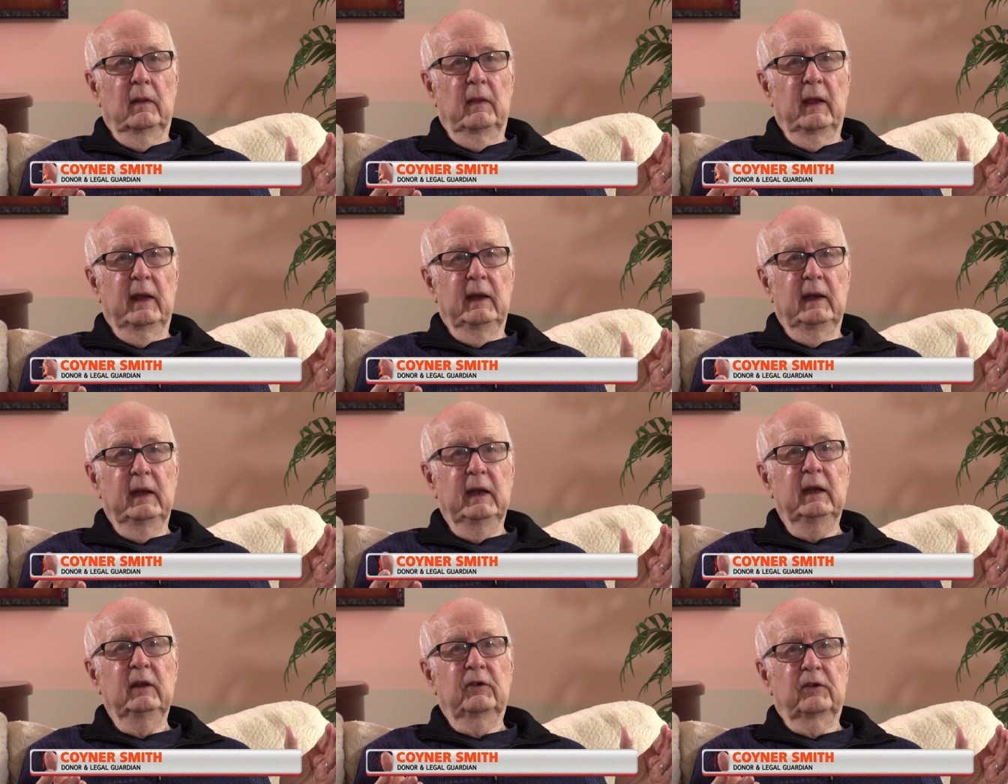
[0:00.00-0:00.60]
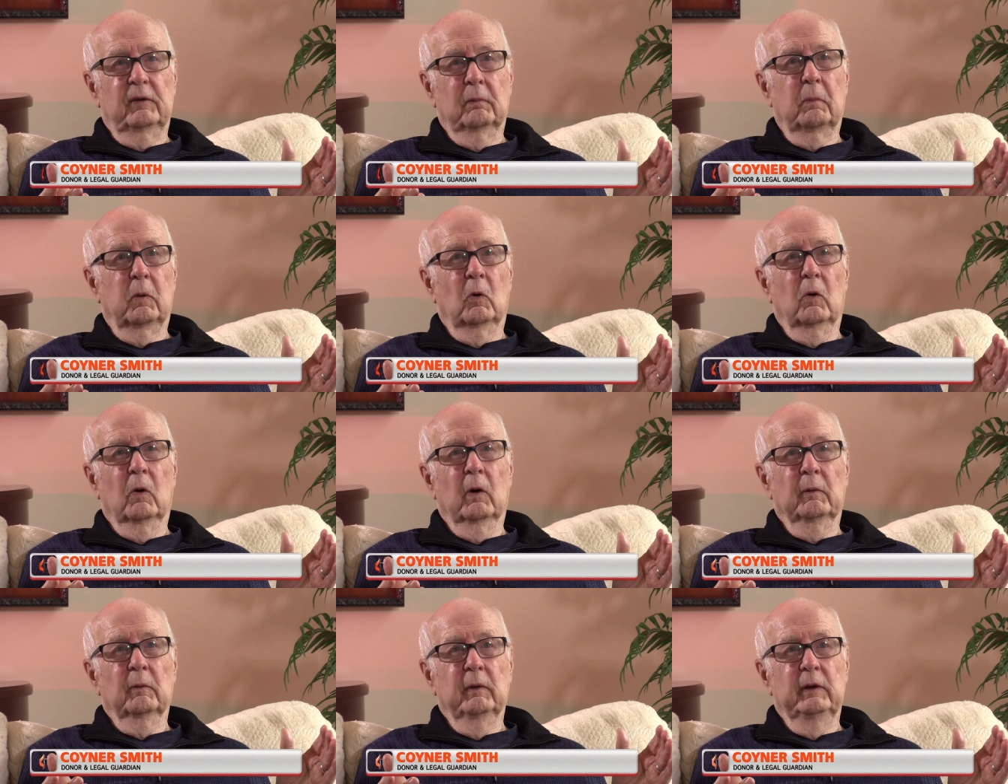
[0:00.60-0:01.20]
need
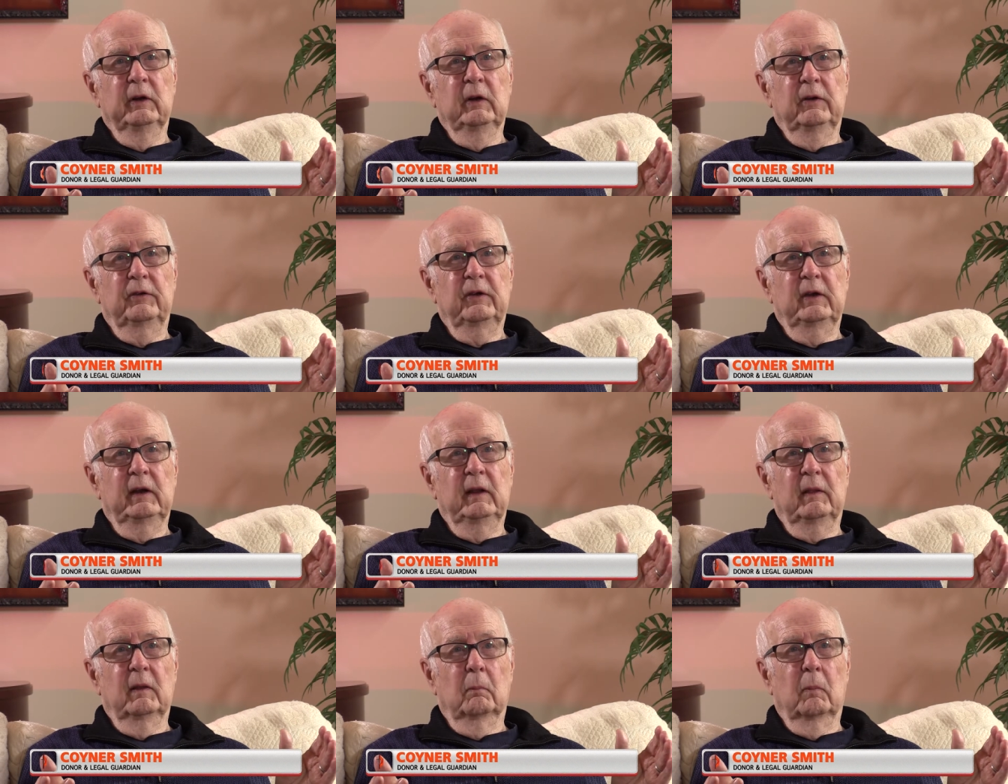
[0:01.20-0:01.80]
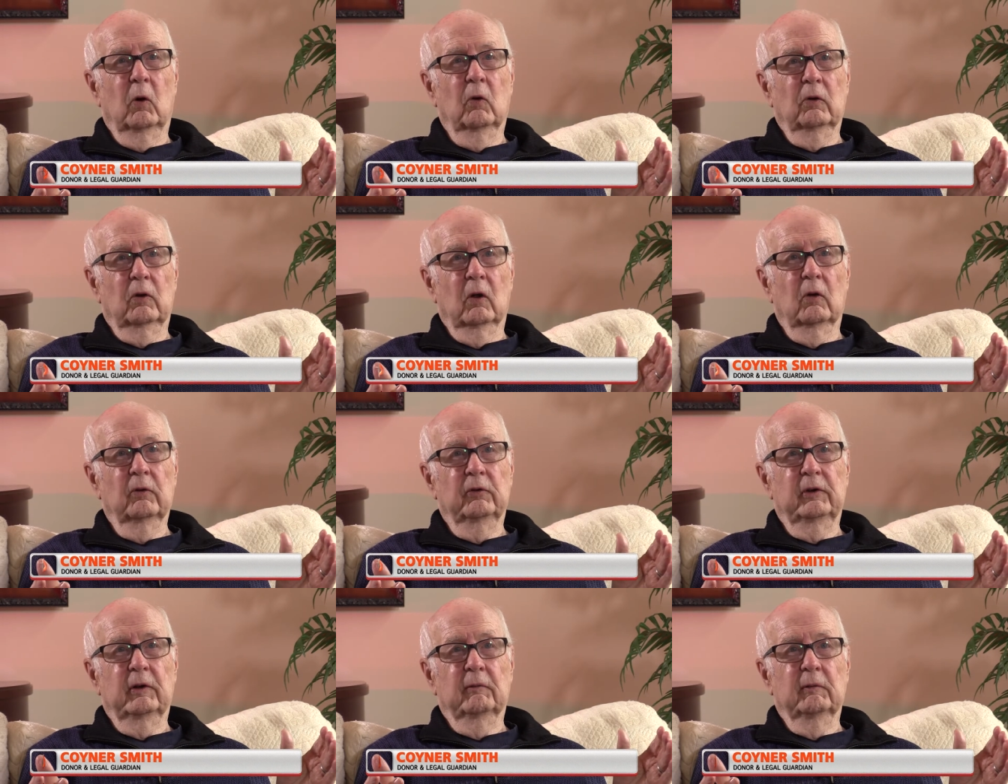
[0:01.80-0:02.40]
support. When you see the
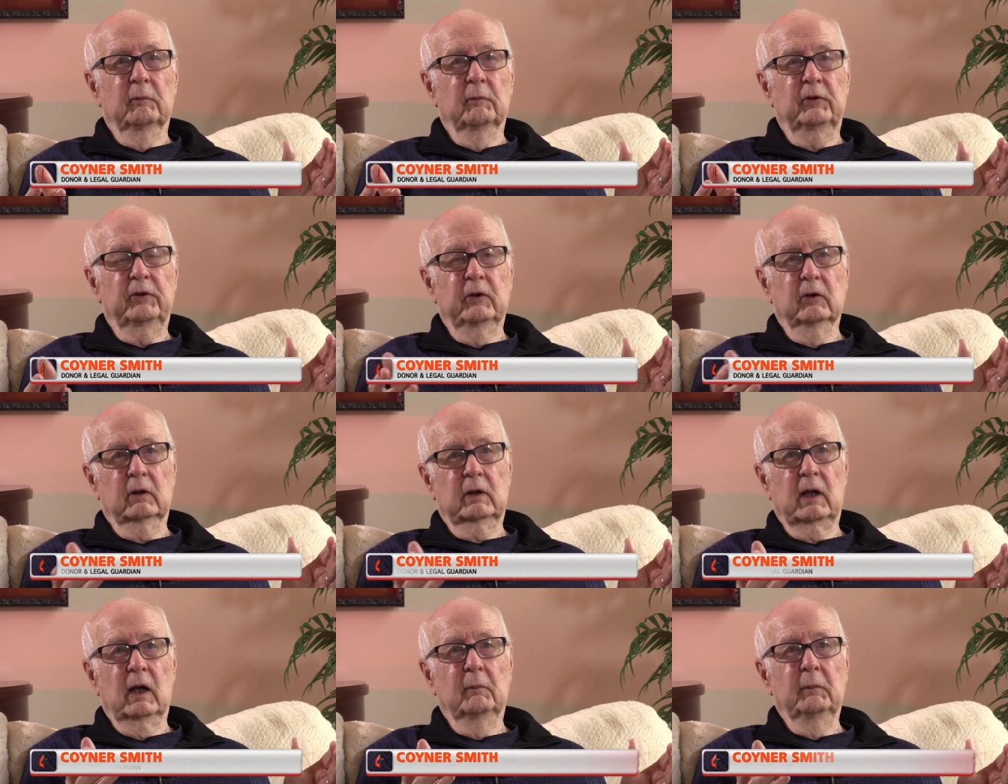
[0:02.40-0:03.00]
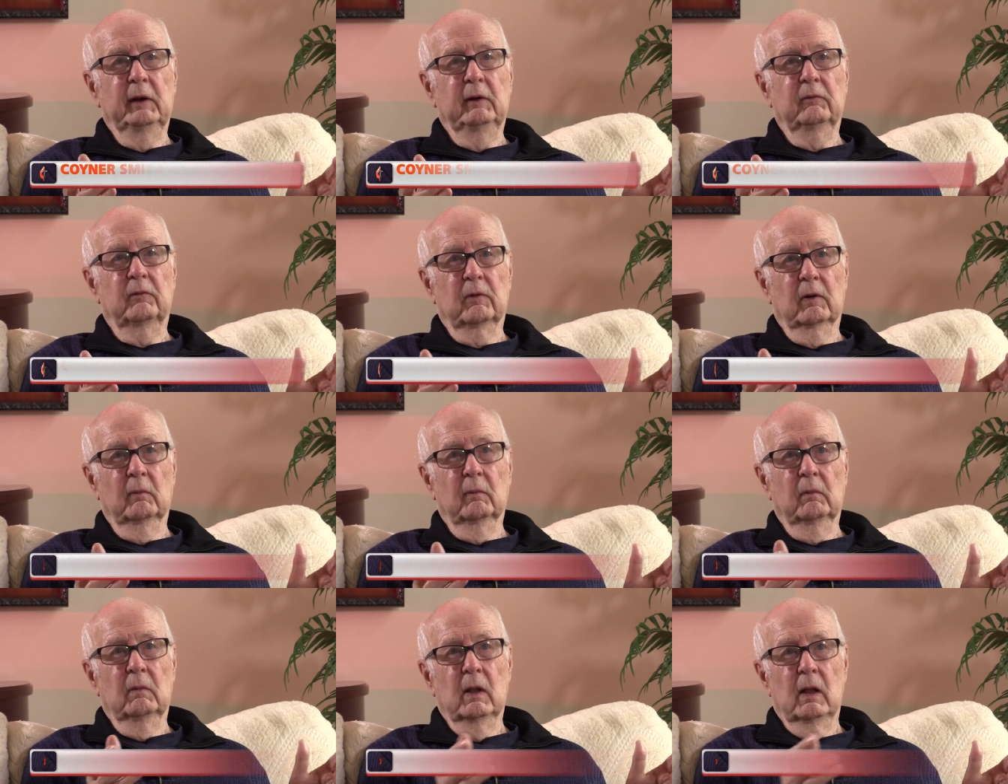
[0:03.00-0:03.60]
boatloads of them still coming
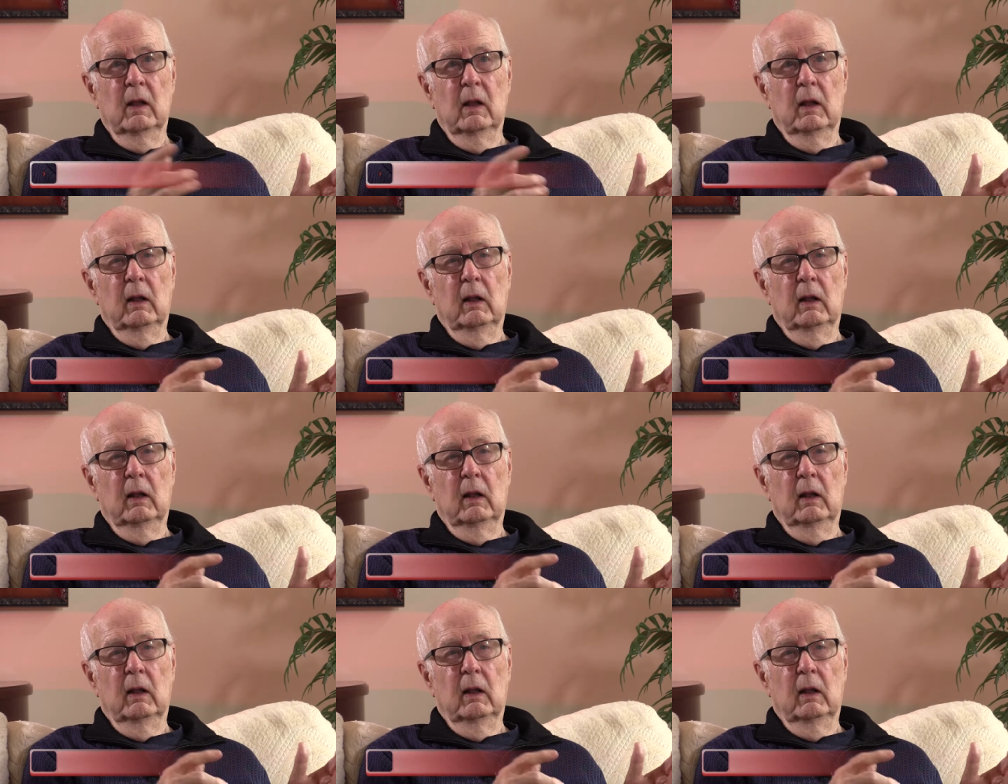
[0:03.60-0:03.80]
from